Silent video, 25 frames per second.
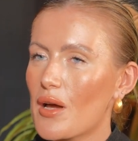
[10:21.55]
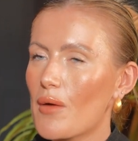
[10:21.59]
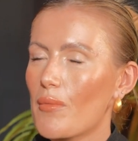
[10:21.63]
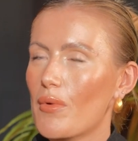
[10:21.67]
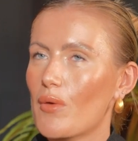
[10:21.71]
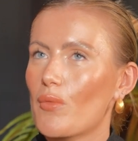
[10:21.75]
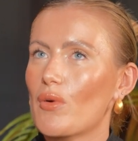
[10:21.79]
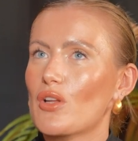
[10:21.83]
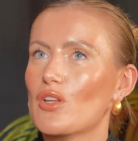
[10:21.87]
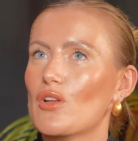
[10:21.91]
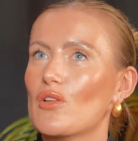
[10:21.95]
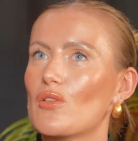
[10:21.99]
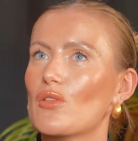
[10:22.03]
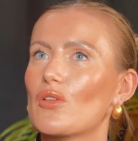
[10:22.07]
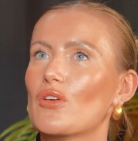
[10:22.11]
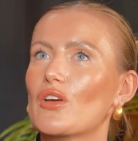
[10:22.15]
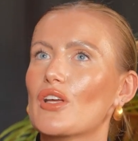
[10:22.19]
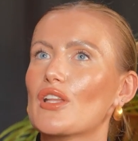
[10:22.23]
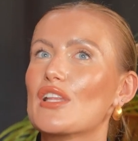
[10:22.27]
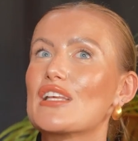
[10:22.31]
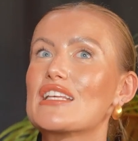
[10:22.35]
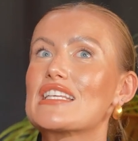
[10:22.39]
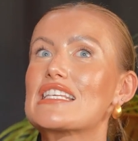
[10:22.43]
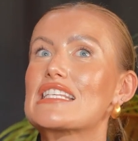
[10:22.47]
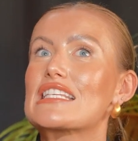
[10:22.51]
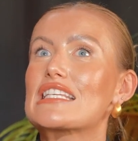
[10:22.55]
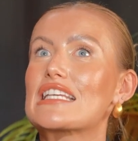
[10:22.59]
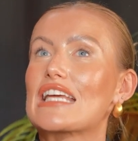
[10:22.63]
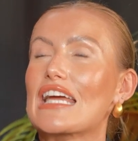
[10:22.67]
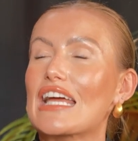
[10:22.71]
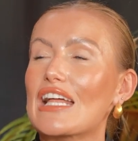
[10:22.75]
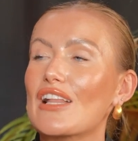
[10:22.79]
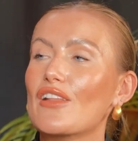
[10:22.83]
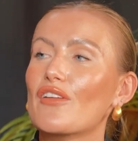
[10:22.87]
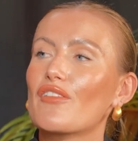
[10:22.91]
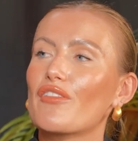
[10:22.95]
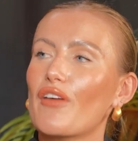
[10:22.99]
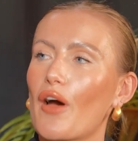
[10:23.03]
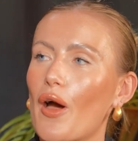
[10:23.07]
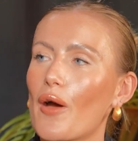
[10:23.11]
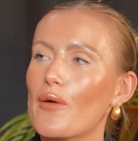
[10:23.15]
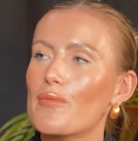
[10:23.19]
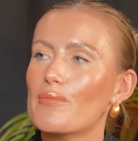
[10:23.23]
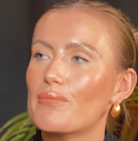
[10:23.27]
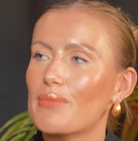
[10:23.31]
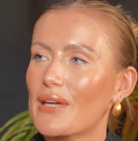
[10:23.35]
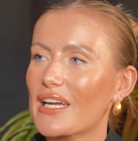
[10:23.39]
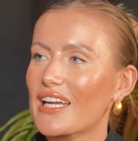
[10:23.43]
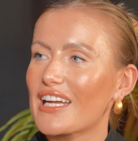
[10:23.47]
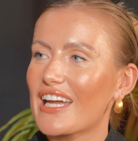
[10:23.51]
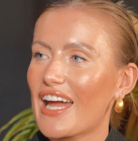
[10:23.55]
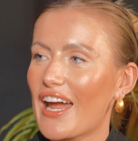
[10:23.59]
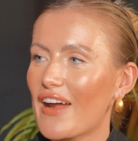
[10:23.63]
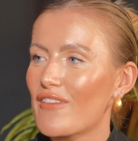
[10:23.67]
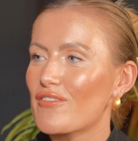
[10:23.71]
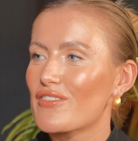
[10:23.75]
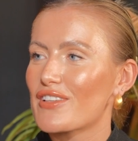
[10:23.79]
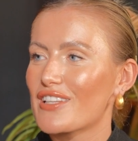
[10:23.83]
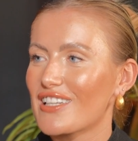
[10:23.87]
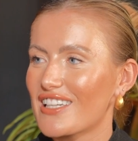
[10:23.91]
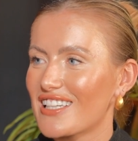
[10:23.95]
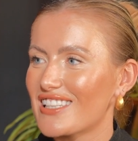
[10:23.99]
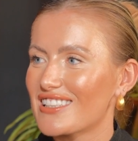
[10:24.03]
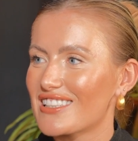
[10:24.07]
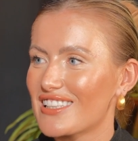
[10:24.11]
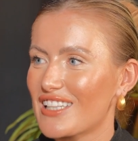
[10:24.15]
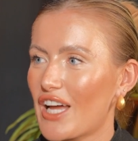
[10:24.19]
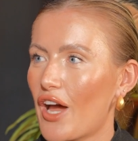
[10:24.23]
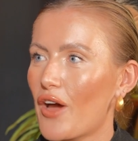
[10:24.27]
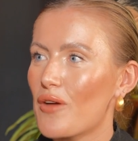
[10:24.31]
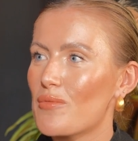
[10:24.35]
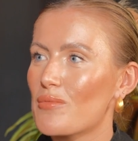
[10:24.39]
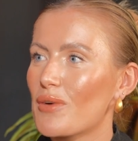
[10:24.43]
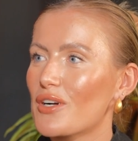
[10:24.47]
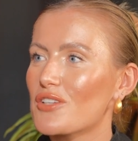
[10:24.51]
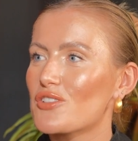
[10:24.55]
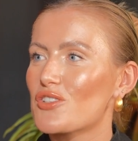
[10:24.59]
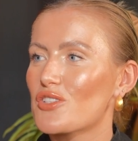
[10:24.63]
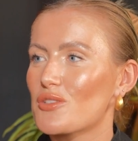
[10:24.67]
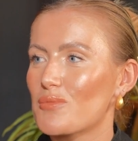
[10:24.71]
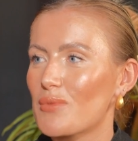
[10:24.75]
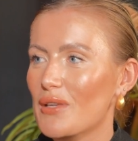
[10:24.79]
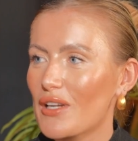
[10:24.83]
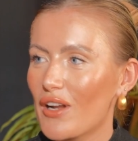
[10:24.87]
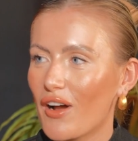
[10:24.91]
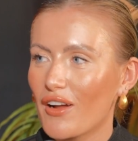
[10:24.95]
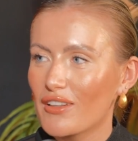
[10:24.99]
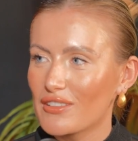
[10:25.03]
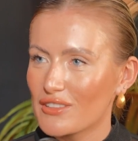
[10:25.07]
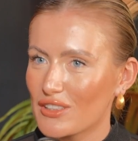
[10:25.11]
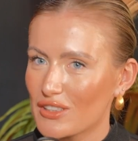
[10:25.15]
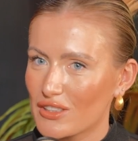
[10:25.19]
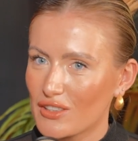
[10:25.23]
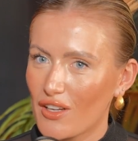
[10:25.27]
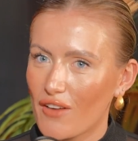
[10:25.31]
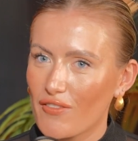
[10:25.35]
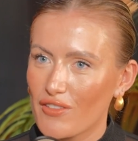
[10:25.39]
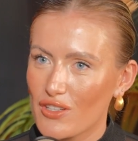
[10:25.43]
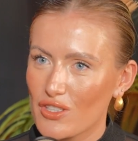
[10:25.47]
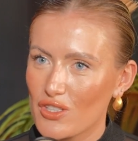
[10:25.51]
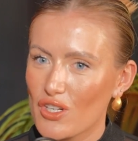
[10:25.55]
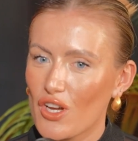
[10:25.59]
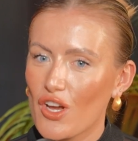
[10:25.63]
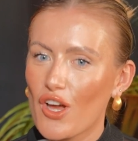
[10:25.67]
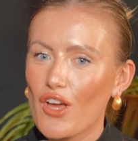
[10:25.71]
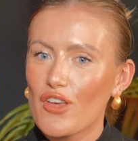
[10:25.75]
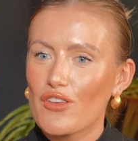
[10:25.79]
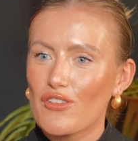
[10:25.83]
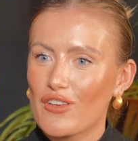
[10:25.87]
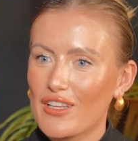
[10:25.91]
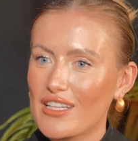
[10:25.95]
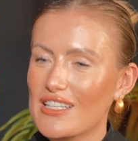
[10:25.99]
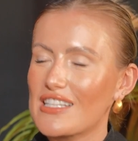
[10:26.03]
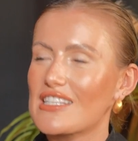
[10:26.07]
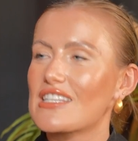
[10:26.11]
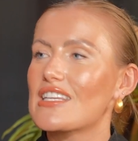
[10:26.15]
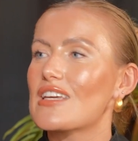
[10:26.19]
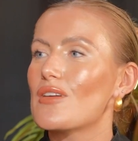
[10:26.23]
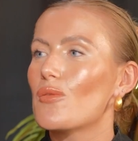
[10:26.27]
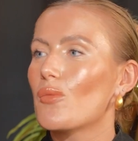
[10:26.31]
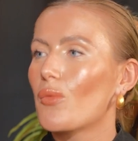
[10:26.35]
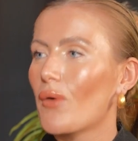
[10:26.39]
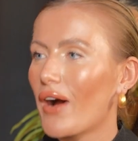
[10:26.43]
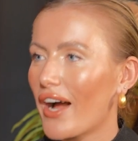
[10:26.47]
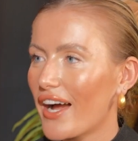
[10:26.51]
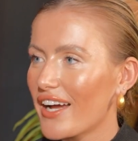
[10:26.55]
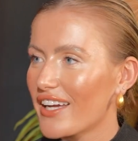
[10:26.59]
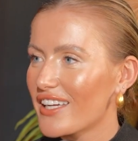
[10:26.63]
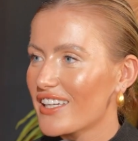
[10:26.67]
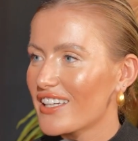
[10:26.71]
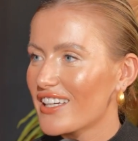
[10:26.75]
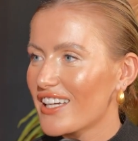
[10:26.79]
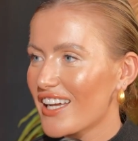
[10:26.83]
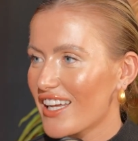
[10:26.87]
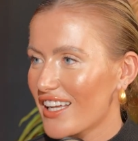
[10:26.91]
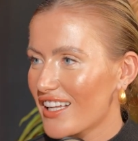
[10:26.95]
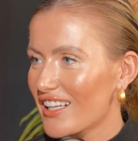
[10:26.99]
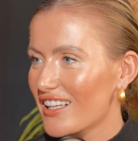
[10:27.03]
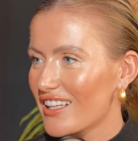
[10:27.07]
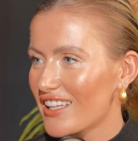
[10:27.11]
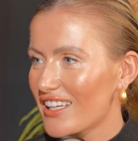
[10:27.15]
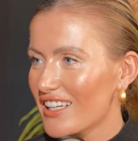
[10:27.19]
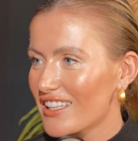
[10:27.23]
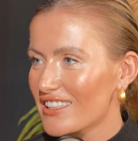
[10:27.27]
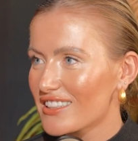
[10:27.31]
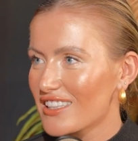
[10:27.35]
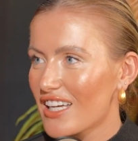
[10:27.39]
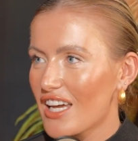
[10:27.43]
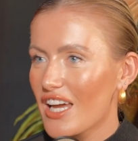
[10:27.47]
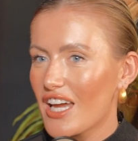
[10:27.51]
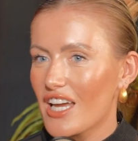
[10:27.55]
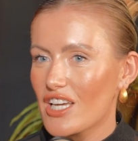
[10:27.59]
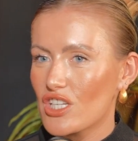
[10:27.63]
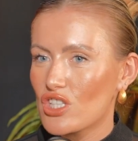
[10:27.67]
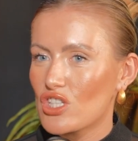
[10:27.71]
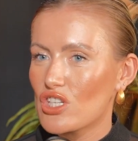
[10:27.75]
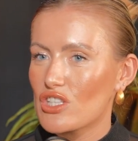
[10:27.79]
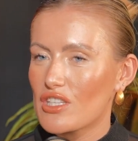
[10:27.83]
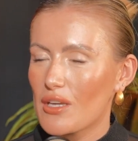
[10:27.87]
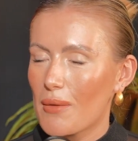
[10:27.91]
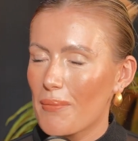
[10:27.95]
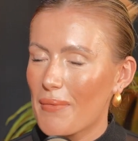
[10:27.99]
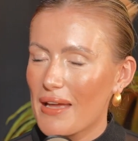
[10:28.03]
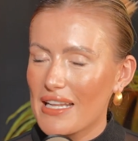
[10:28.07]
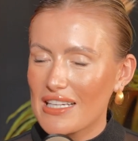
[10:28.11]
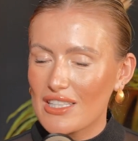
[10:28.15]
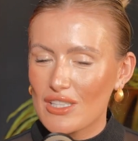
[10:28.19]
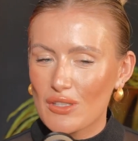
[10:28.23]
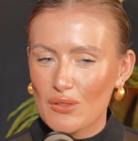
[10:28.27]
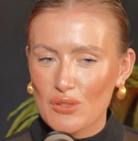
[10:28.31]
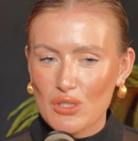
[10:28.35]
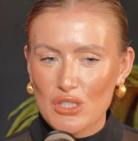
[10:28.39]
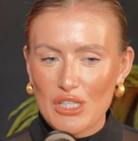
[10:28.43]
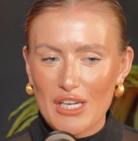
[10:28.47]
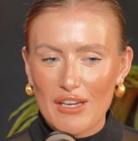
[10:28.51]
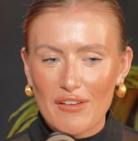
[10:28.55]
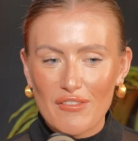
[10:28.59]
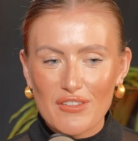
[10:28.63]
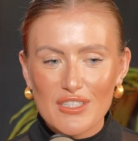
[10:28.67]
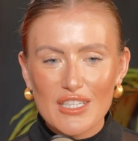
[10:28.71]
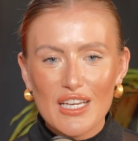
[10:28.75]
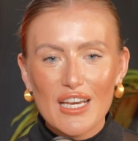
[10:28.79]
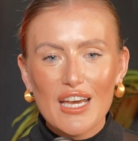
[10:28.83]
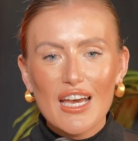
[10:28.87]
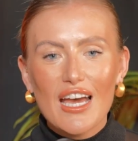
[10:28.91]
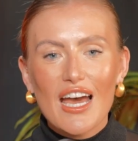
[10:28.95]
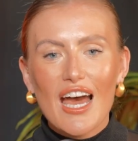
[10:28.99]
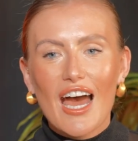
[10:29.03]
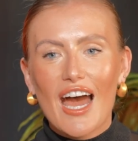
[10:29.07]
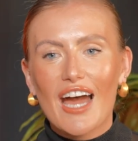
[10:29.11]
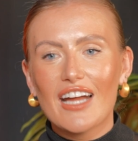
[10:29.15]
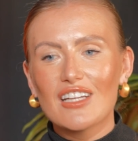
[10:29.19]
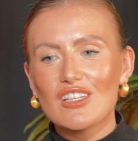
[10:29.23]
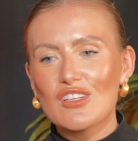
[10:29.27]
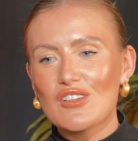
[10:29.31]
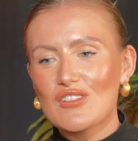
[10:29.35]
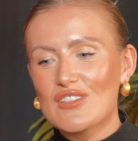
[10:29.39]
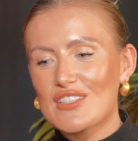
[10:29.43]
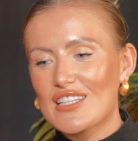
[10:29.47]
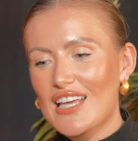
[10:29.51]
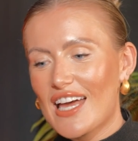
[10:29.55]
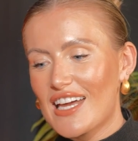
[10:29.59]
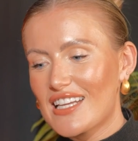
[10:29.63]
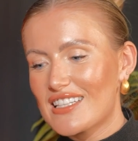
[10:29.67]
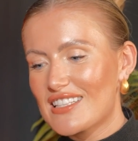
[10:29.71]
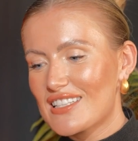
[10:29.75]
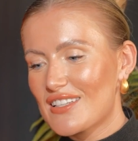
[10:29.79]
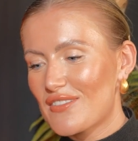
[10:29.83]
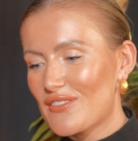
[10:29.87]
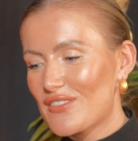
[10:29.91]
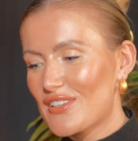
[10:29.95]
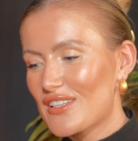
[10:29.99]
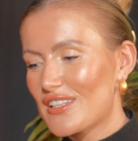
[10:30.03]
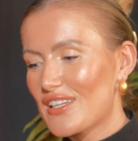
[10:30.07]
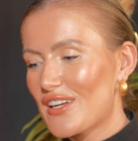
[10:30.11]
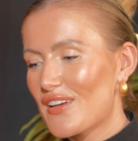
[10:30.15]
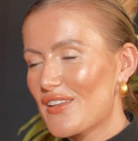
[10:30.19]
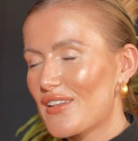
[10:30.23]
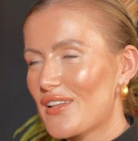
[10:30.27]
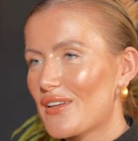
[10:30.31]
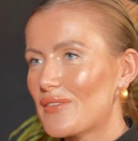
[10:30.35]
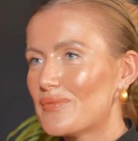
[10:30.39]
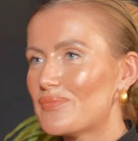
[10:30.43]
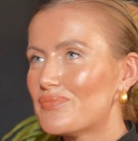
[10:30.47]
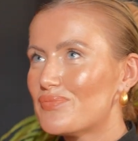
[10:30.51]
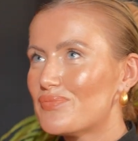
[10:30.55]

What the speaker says: But when you look at the scale of how big everything is and how much has been undiscovered, you can see why it clicks. It's just a mental shift. And you said something there that